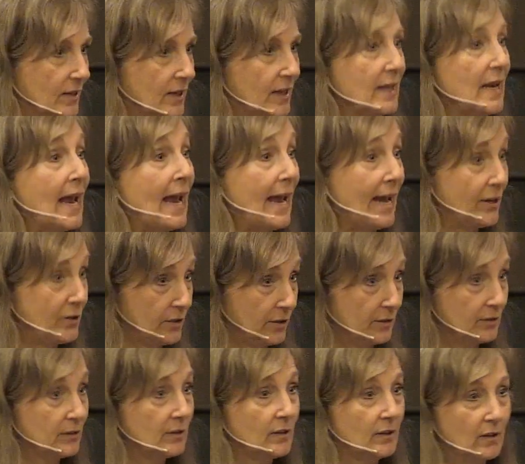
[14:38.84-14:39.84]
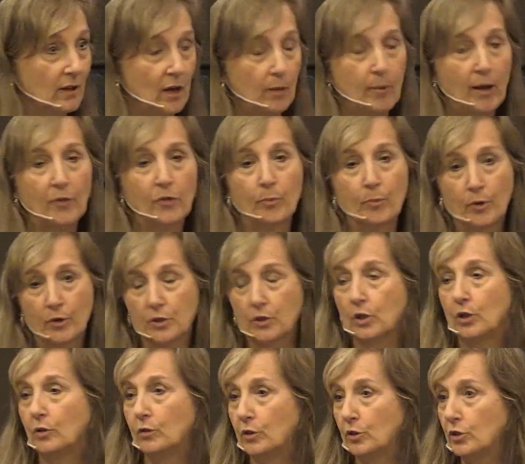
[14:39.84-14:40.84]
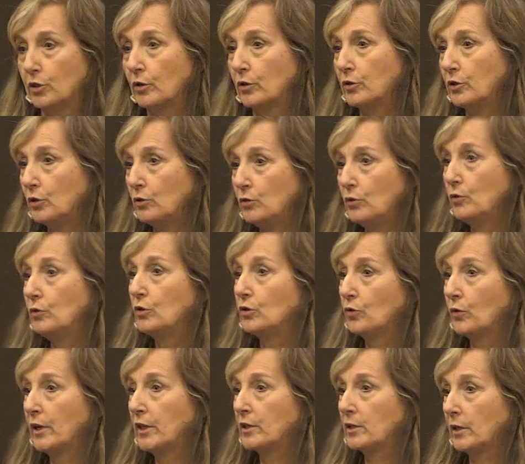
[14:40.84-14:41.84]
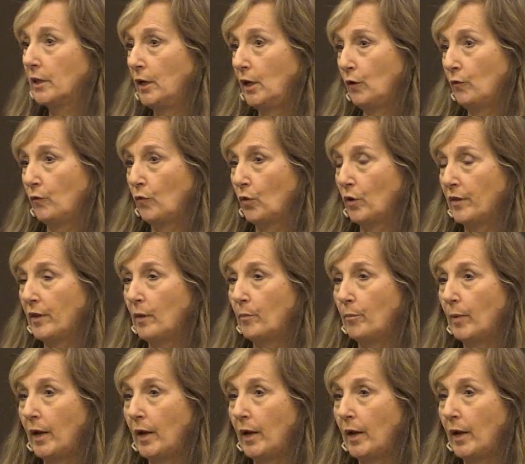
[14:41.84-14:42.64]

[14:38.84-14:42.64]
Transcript: can handle about the persecuted church. You do the translating for them.